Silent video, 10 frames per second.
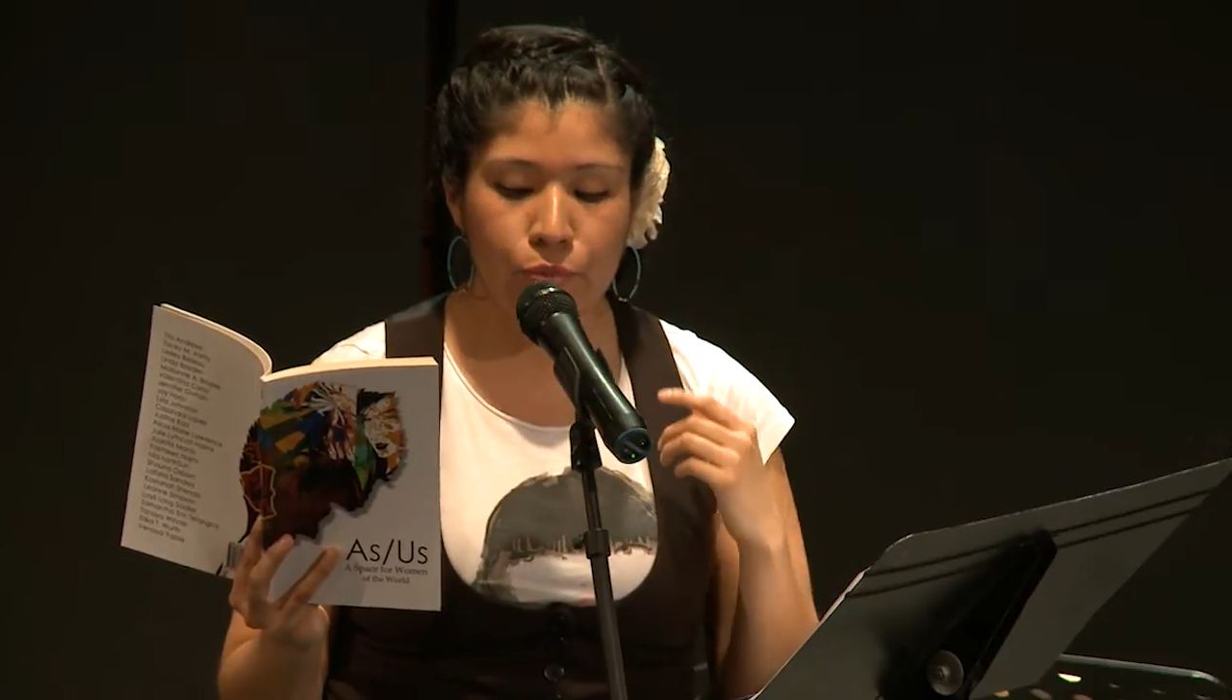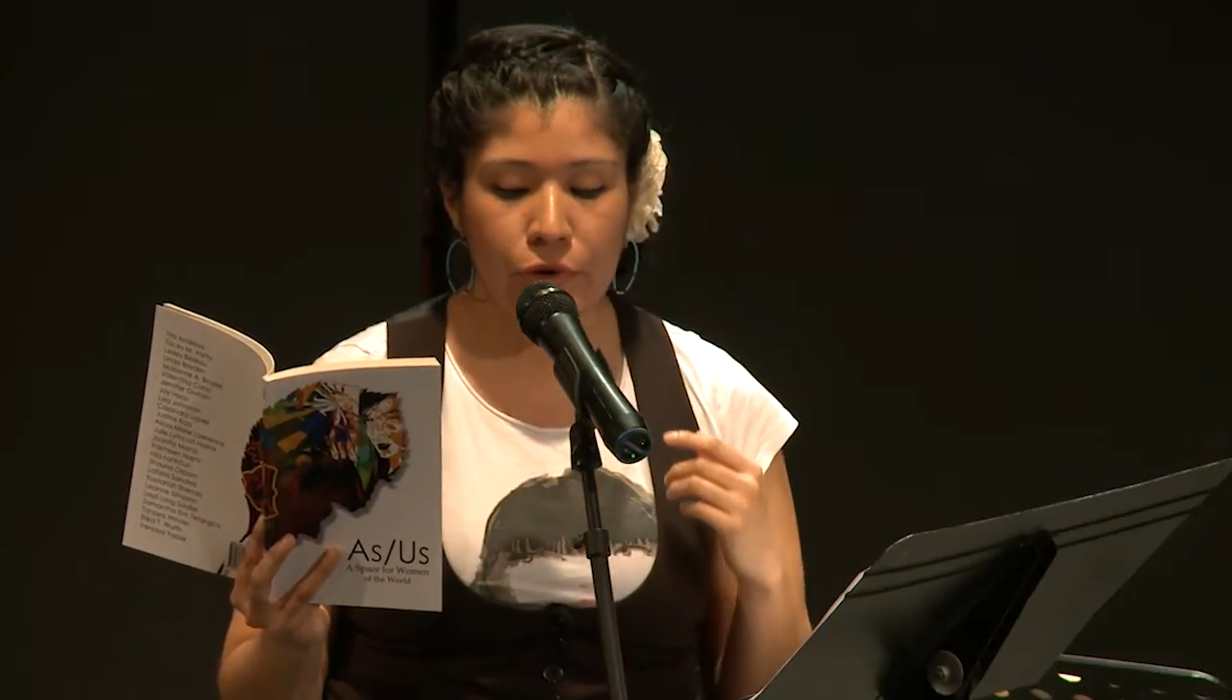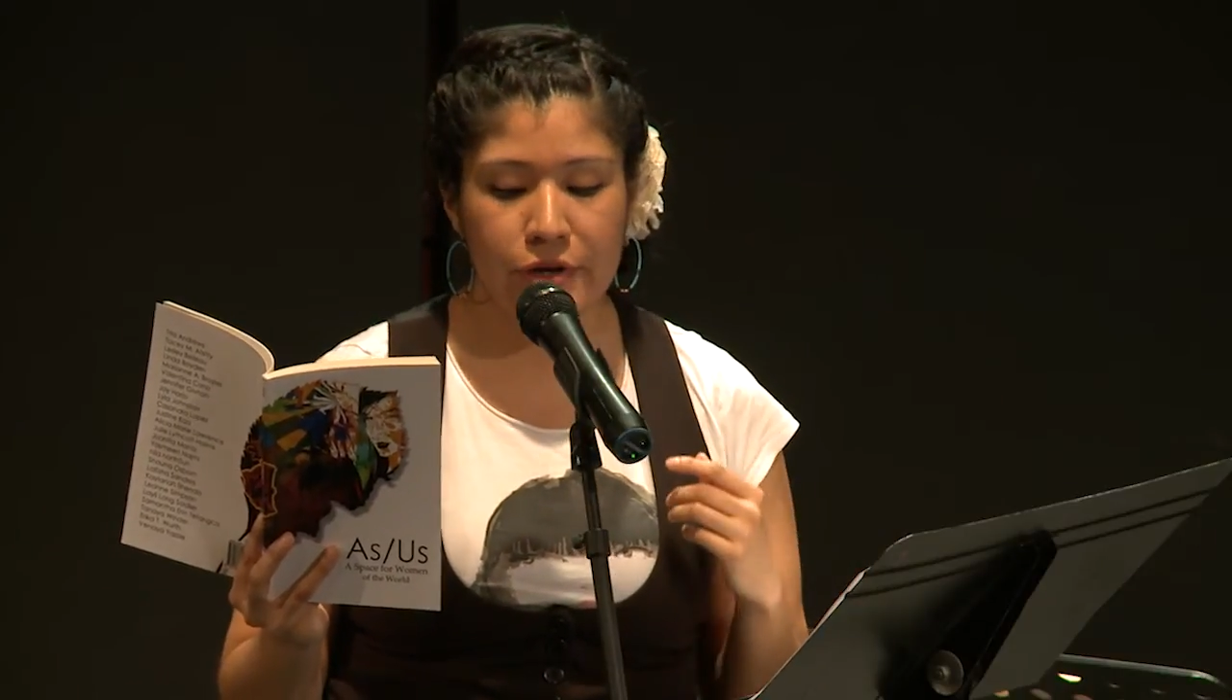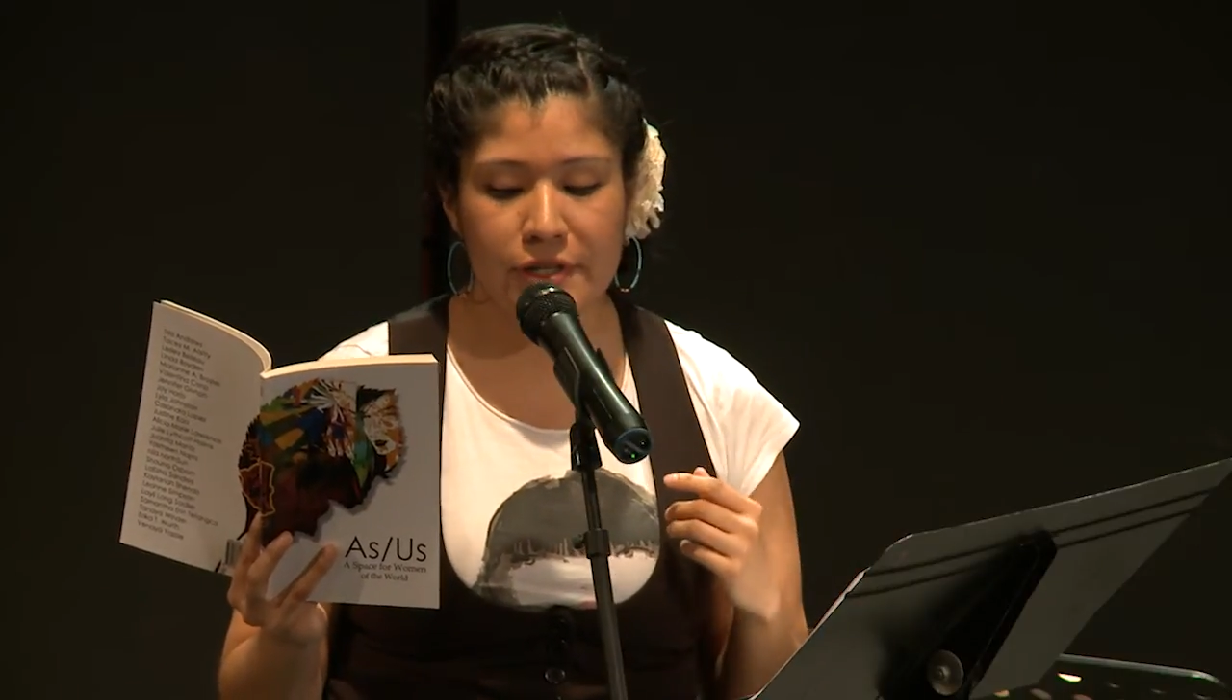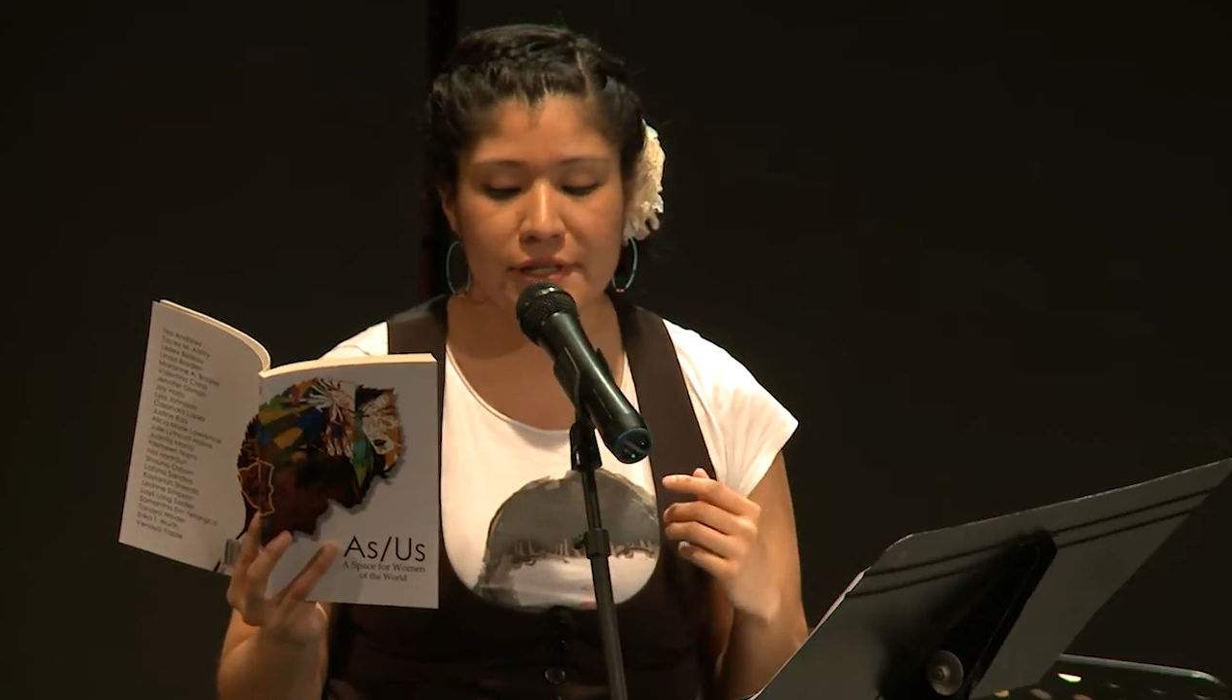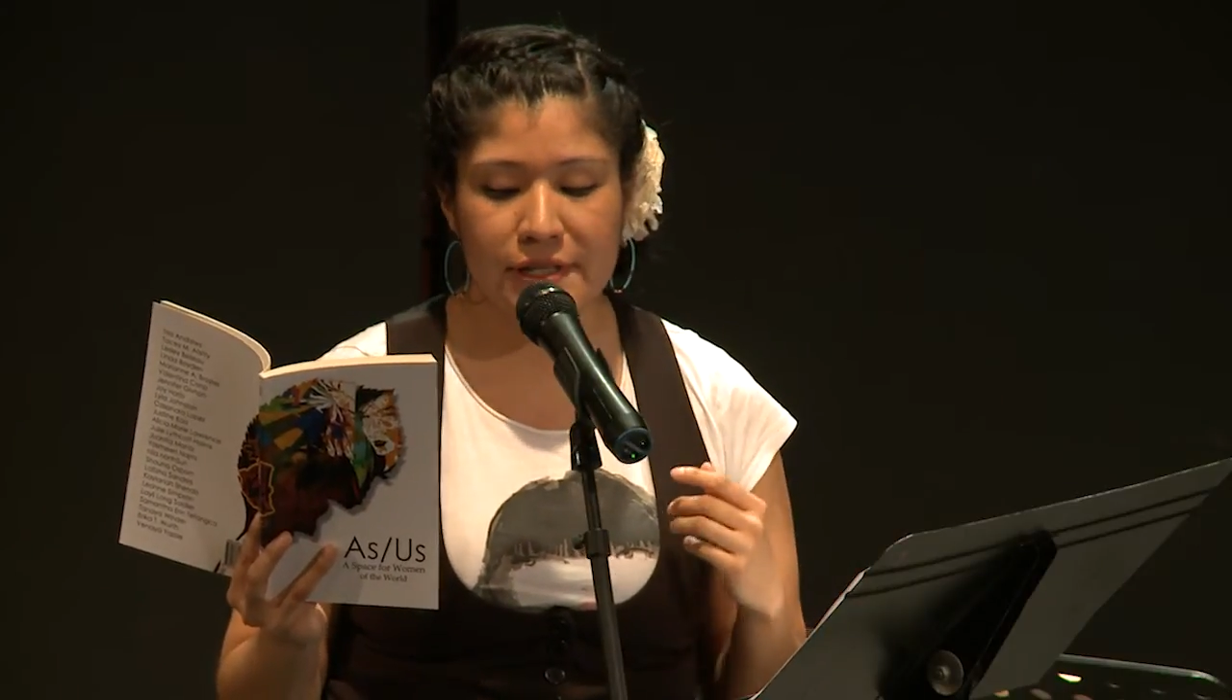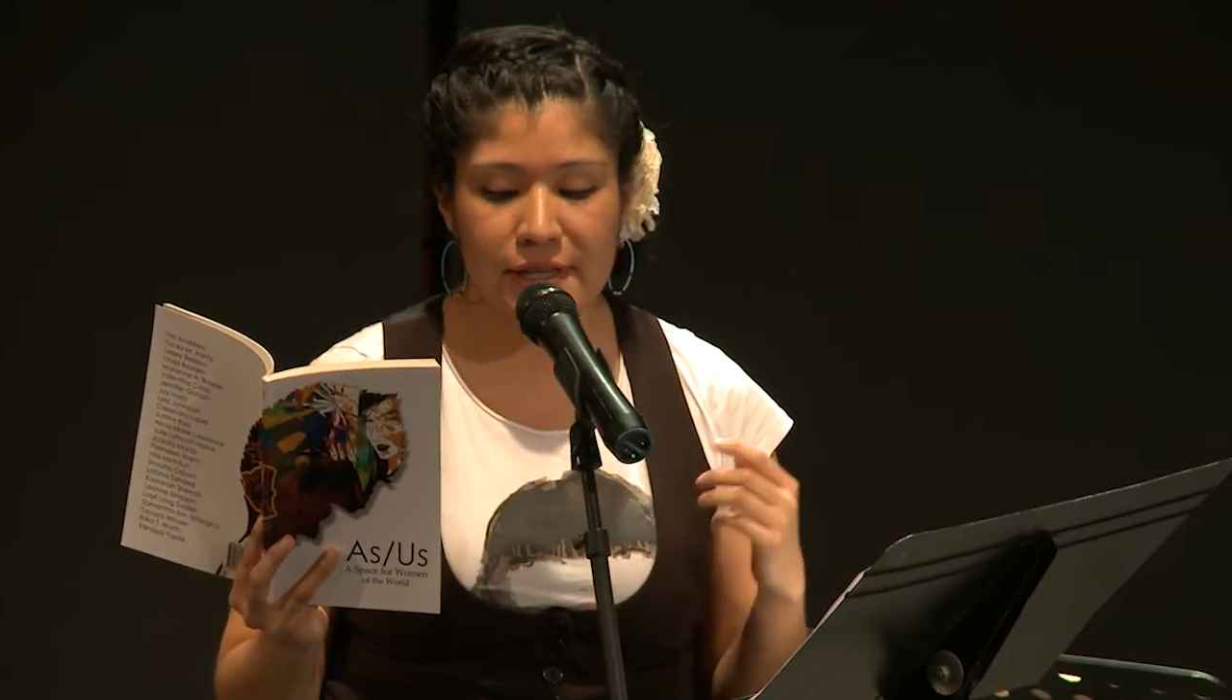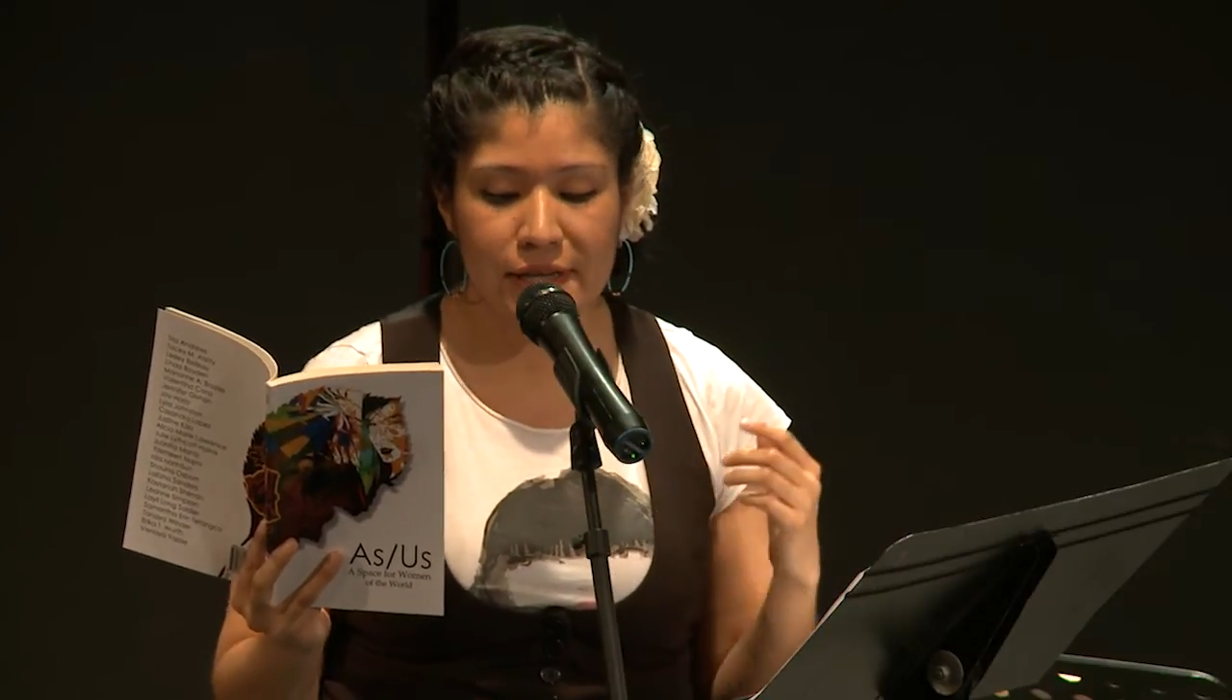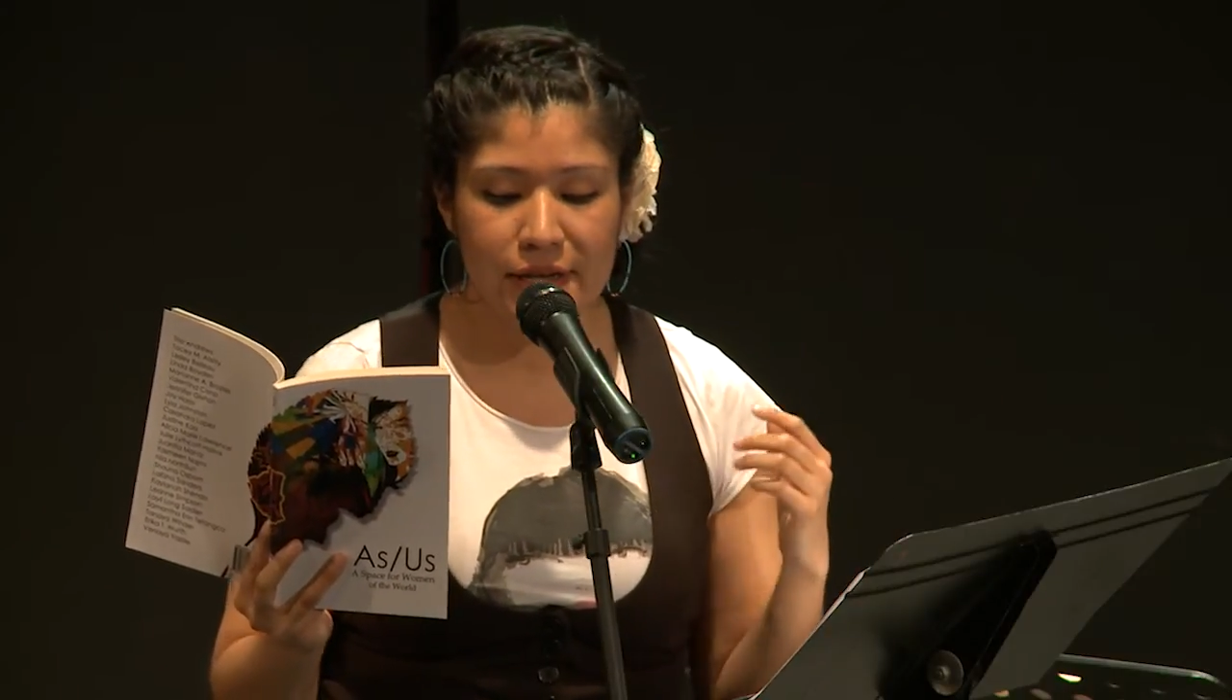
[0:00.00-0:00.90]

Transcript: mourns,